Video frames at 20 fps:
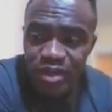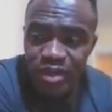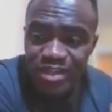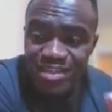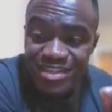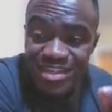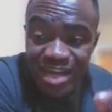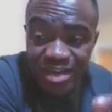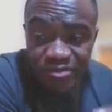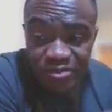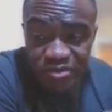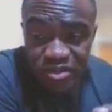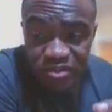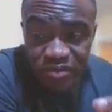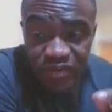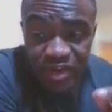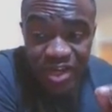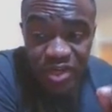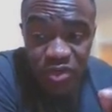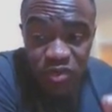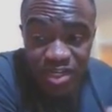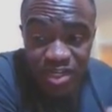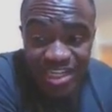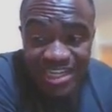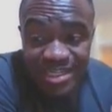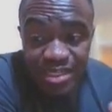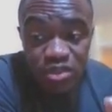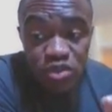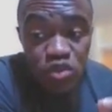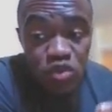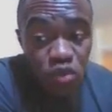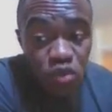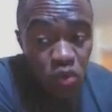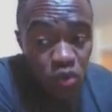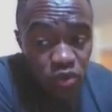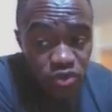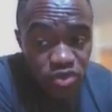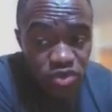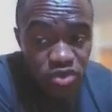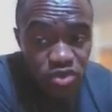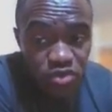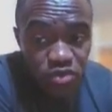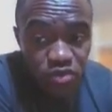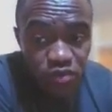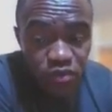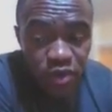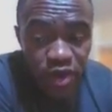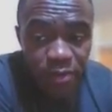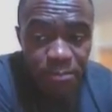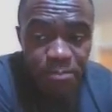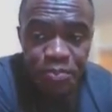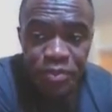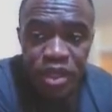it's diversify your lead source, right?